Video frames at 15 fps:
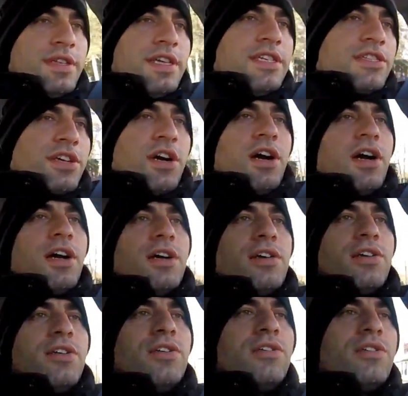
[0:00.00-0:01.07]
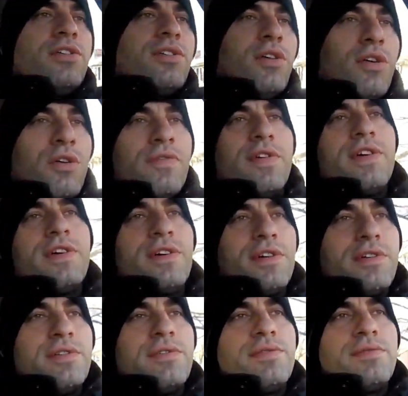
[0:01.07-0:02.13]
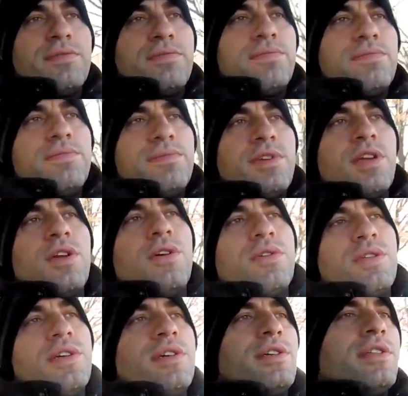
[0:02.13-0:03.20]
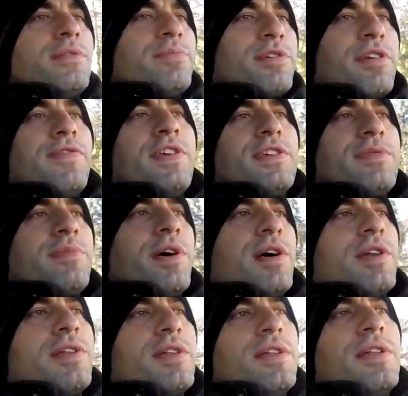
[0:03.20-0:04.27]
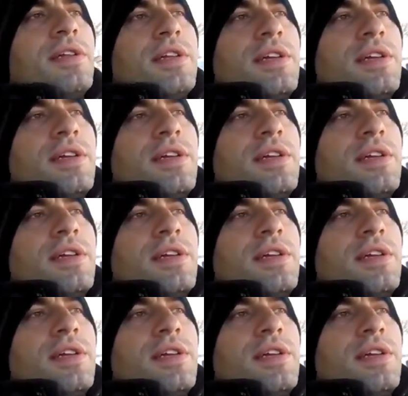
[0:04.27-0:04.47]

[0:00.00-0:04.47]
this car over, you know, the previous model,